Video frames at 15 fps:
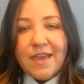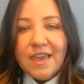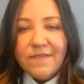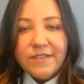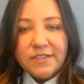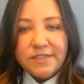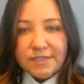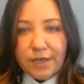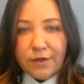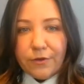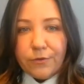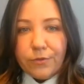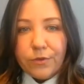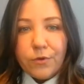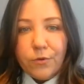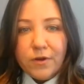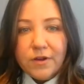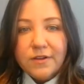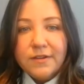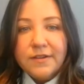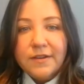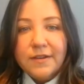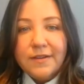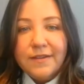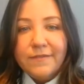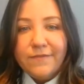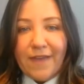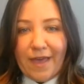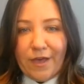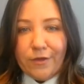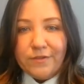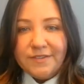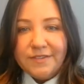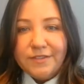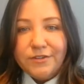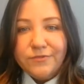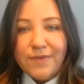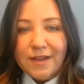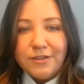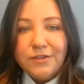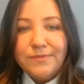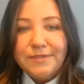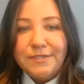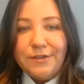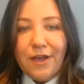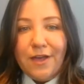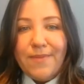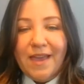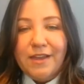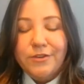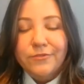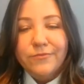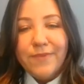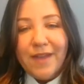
Even so, the court found the director was not paid